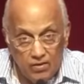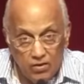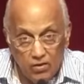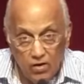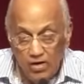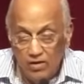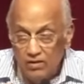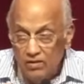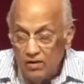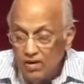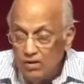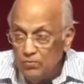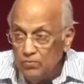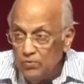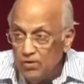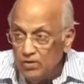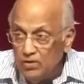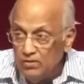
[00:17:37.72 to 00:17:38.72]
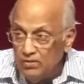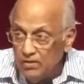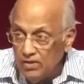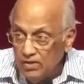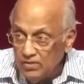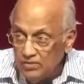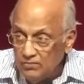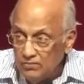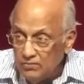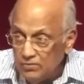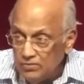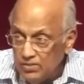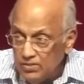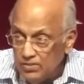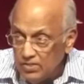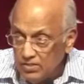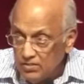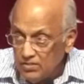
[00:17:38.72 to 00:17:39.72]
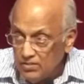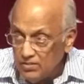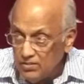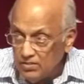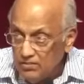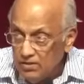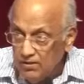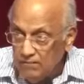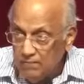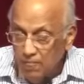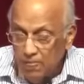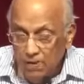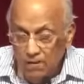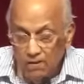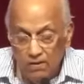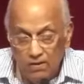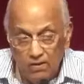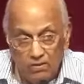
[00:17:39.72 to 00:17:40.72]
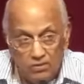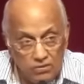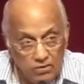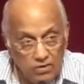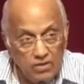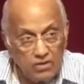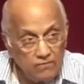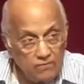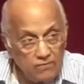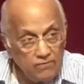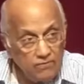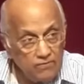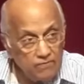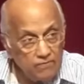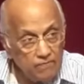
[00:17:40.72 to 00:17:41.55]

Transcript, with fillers: The entire world thinks food is necessary to live.